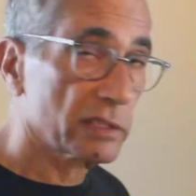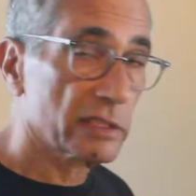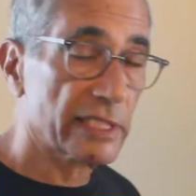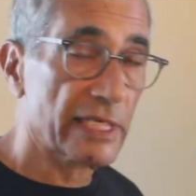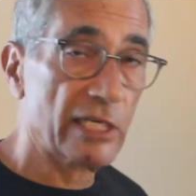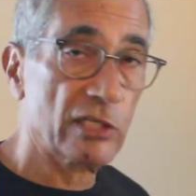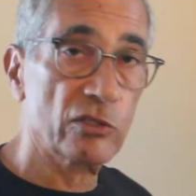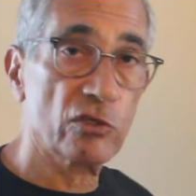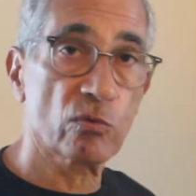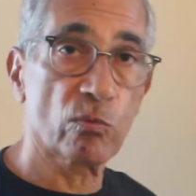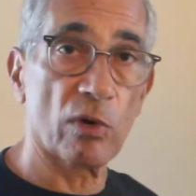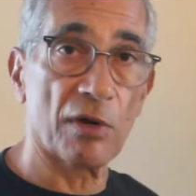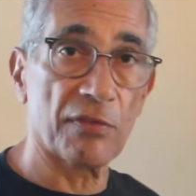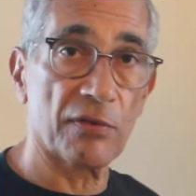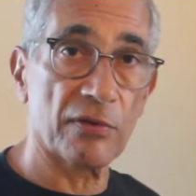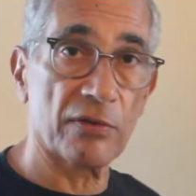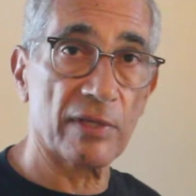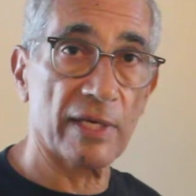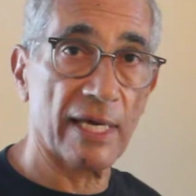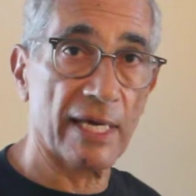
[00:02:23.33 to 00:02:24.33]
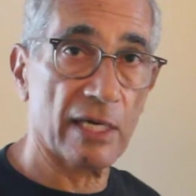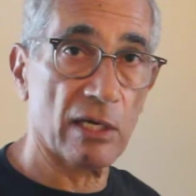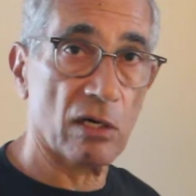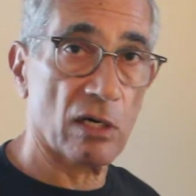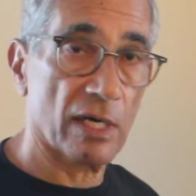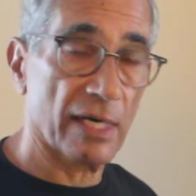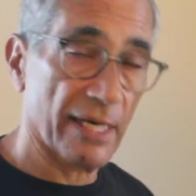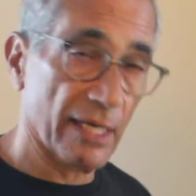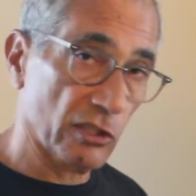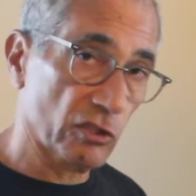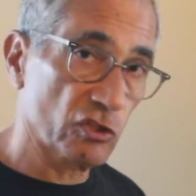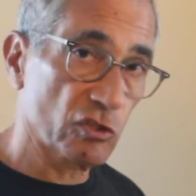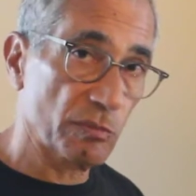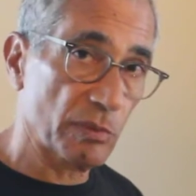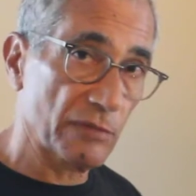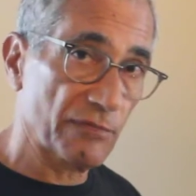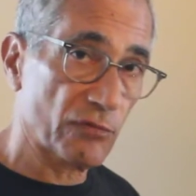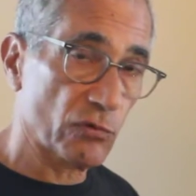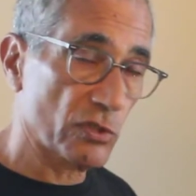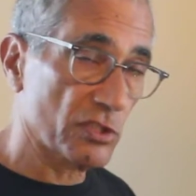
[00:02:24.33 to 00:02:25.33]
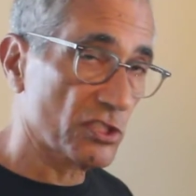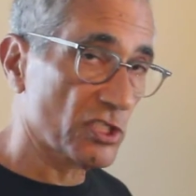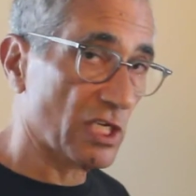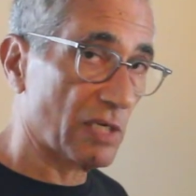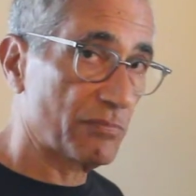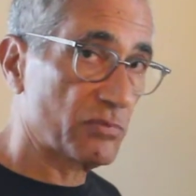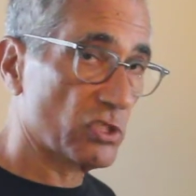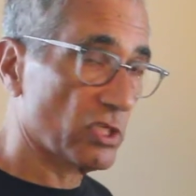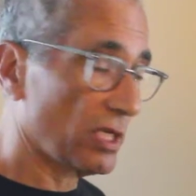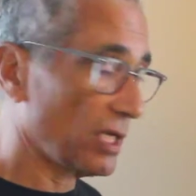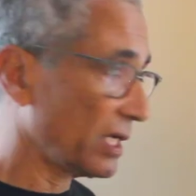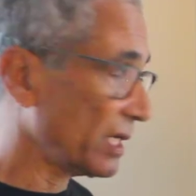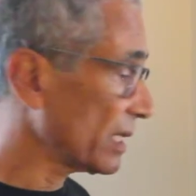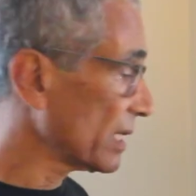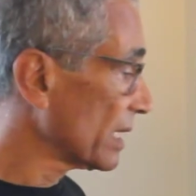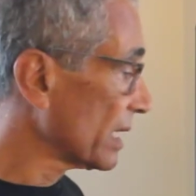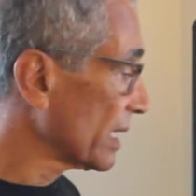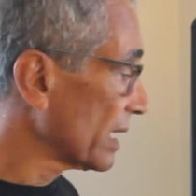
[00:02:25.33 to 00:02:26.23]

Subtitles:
tell you whether they are eligible for a subsidy,